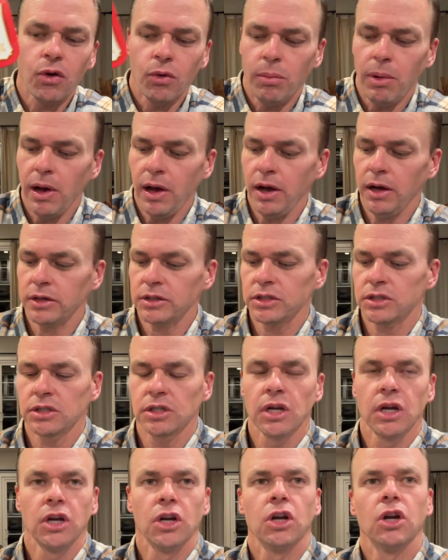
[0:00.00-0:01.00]
box
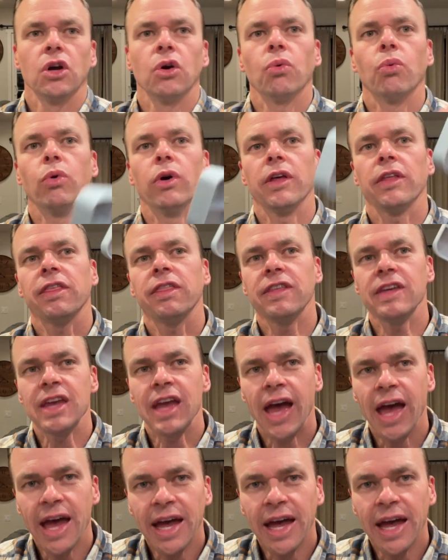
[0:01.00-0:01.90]
with the